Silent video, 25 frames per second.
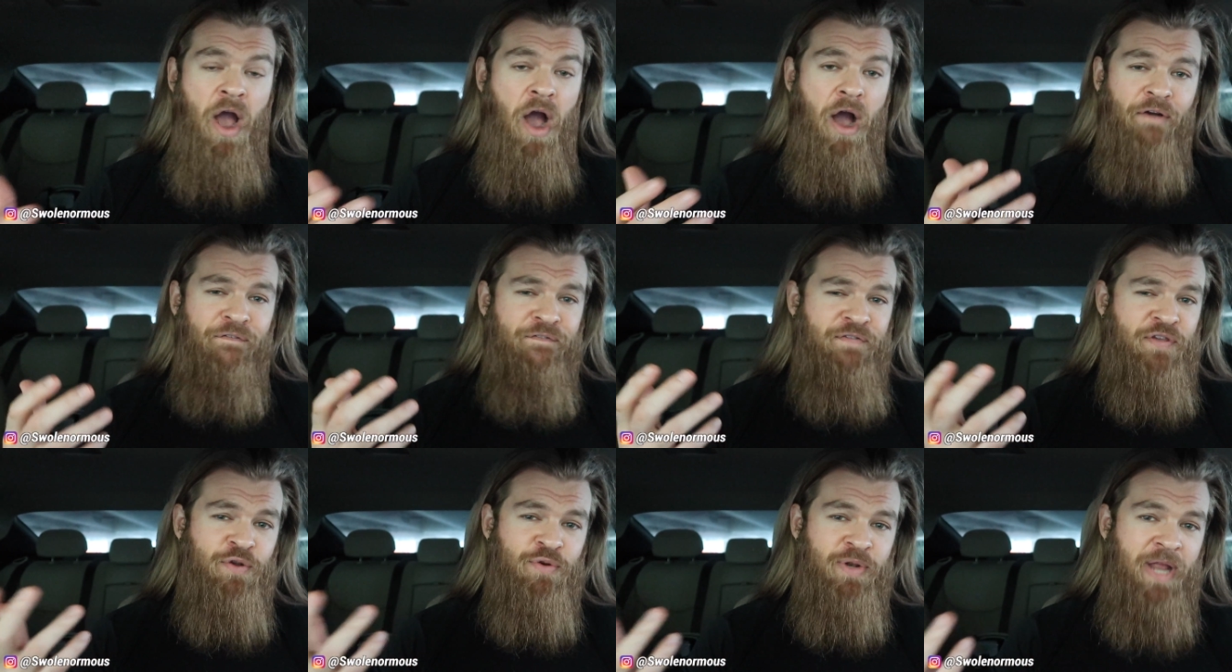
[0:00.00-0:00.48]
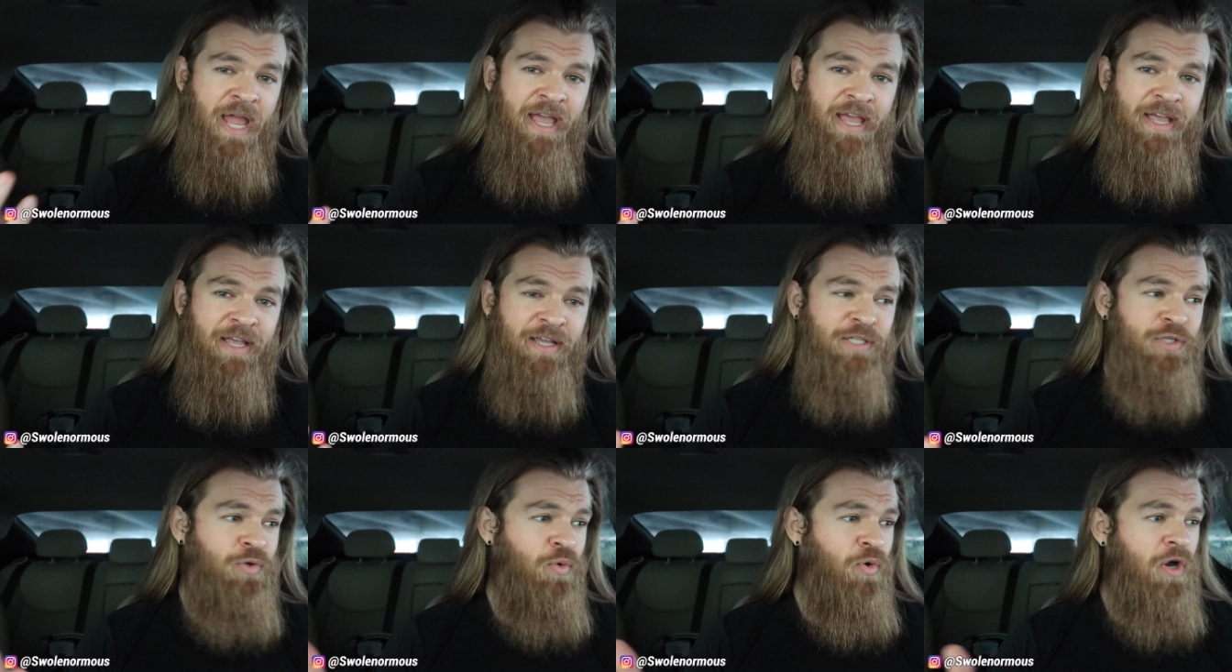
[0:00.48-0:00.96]
a few
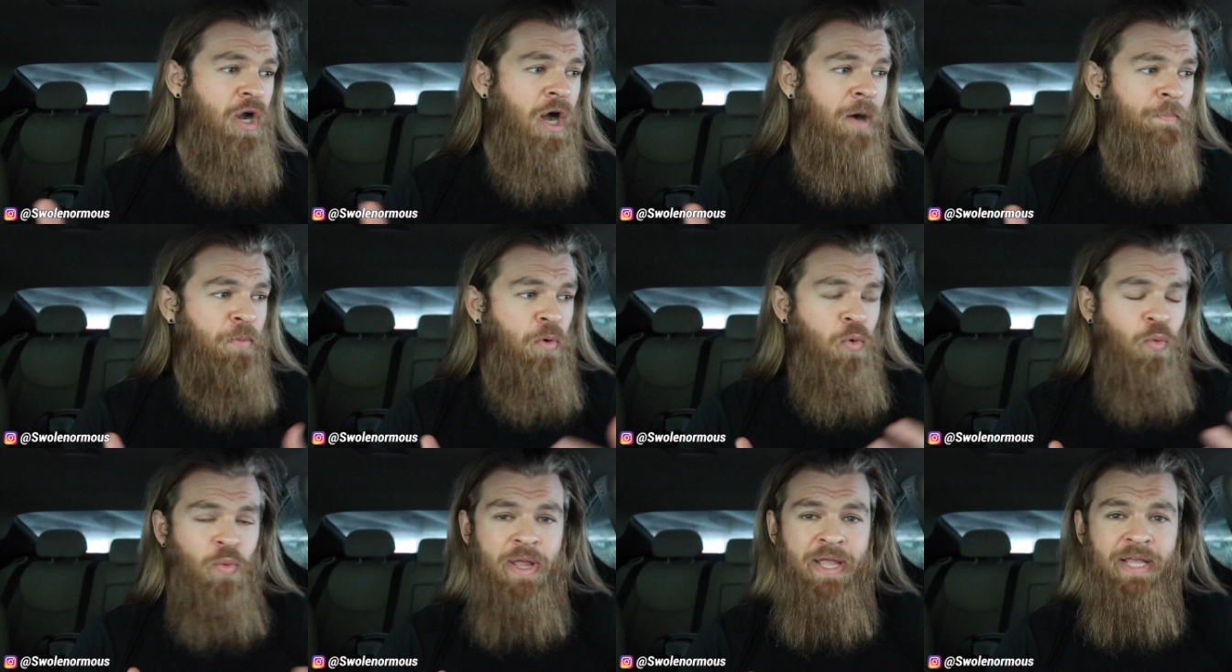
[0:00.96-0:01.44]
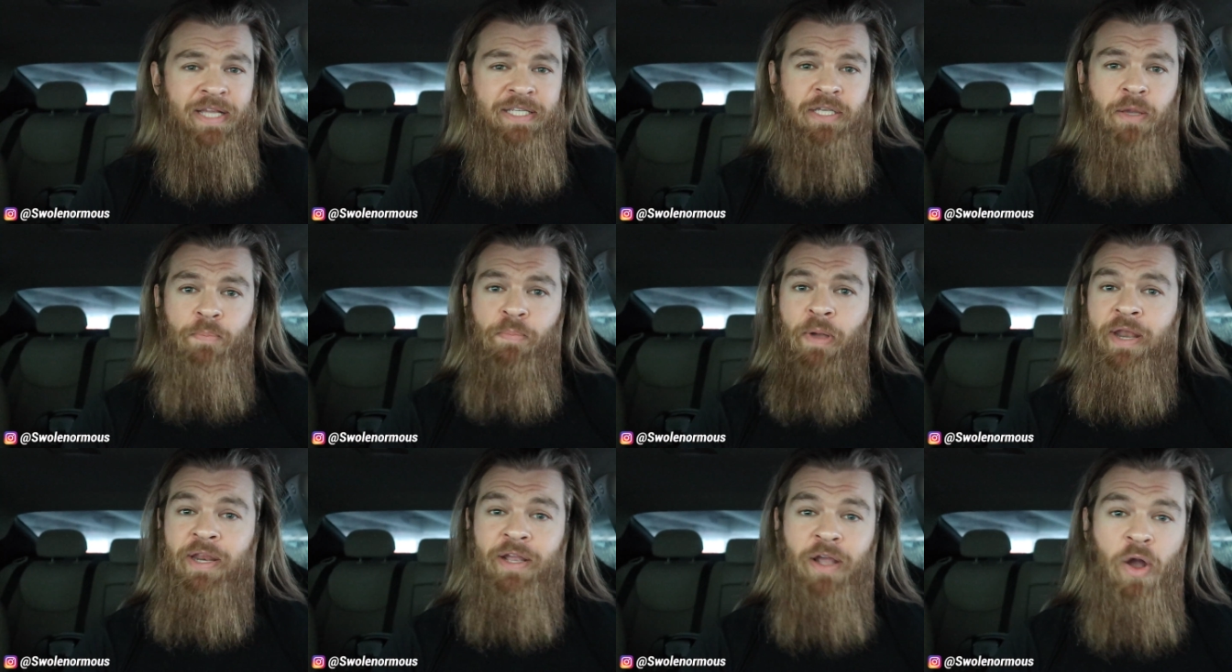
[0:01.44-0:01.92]
days or a couple weeks,
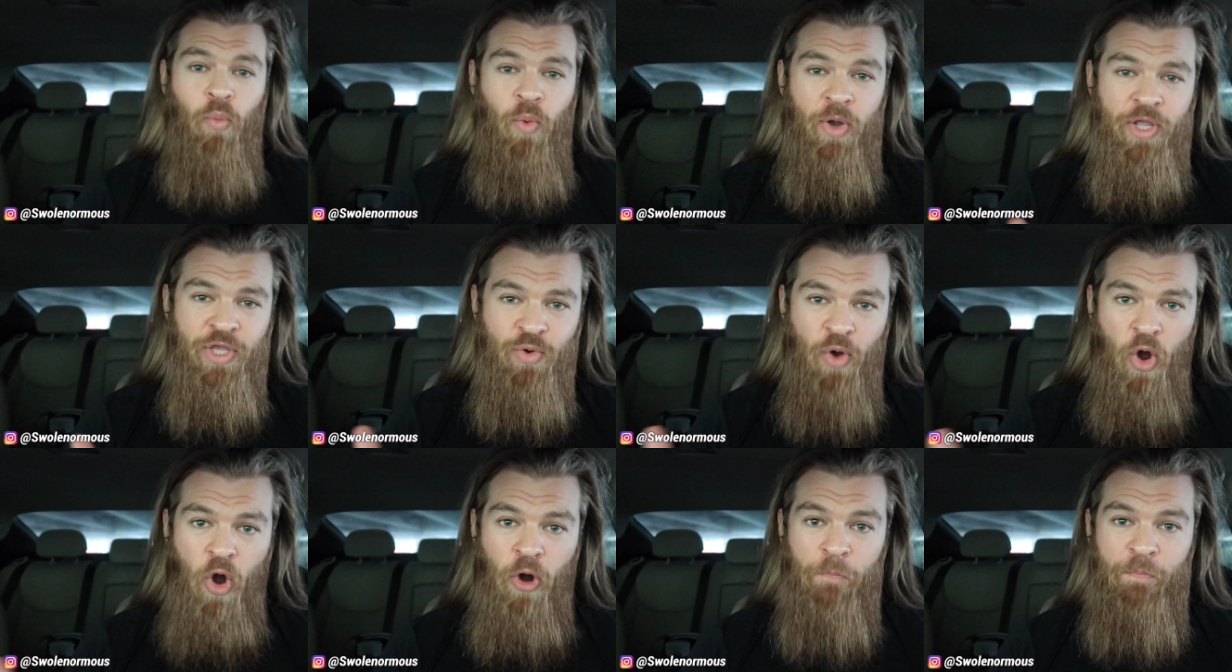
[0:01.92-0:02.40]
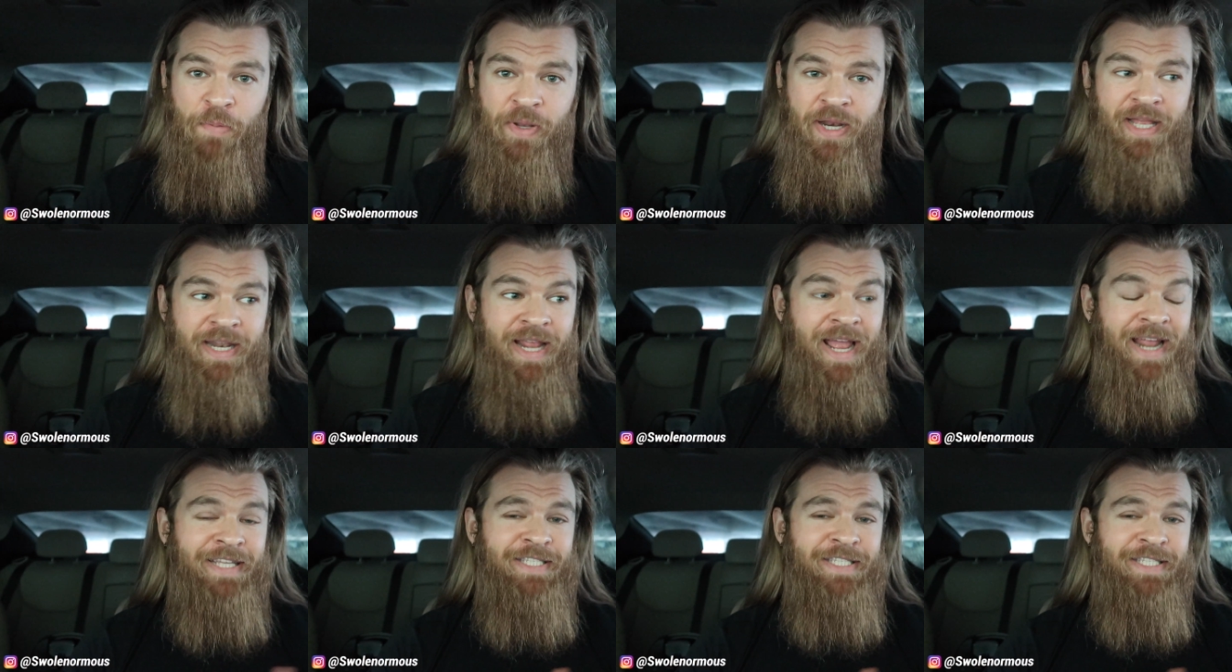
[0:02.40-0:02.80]
depending on when you open it,